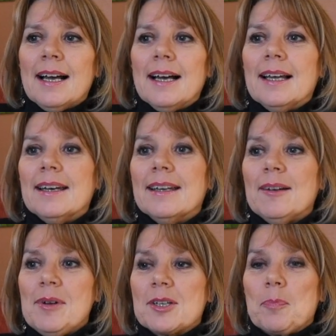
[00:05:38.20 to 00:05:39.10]
And
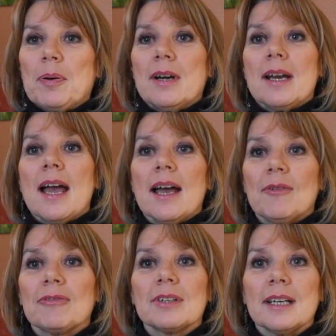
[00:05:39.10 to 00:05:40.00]
I mean, it's a pretty
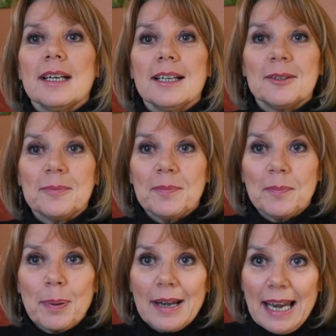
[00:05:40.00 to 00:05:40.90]
hefty
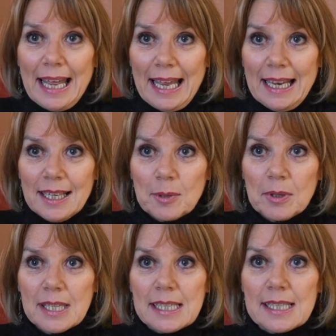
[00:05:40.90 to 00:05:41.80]
play. It's
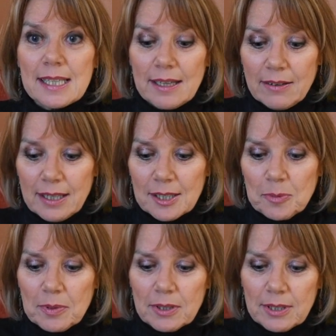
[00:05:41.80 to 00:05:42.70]
pretty
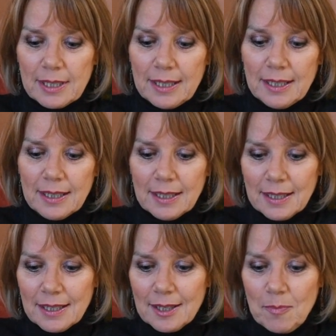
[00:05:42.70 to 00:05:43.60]
serious, but uh,
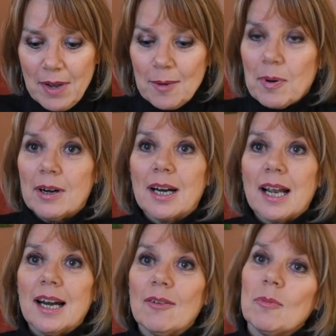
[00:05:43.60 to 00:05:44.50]
my part, and I
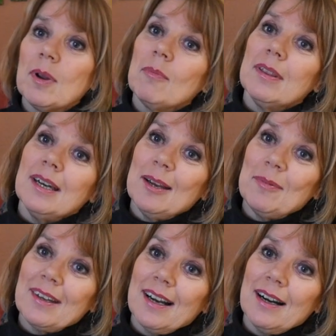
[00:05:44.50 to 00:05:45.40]
can't even remember the
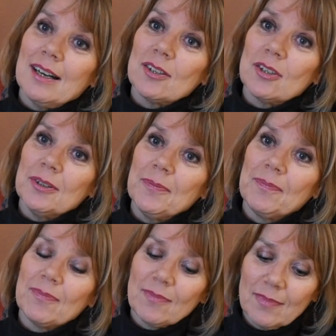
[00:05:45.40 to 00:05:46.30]
name of the character,
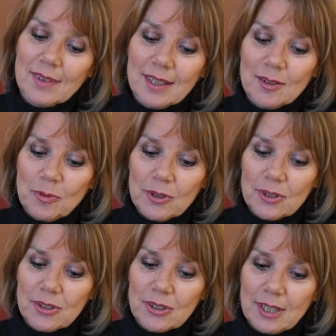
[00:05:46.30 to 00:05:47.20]

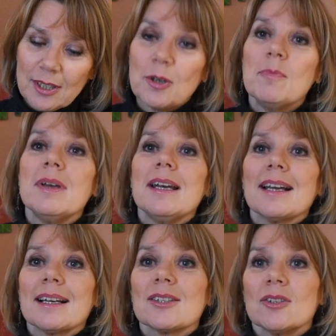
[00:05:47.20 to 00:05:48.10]
was uh,
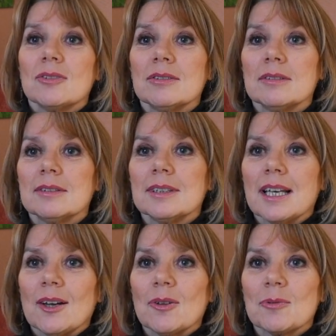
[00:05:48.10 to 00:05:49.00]
comedic. So,
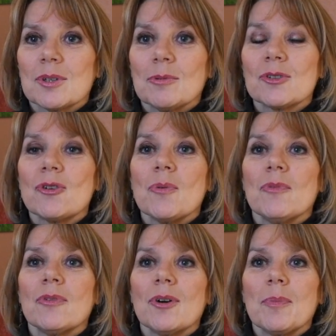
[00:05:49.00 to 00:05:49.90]
you know, there was always
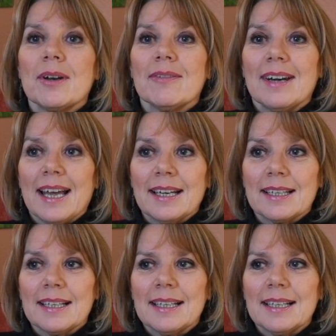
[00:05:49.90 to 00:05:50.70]
room for a bit of light.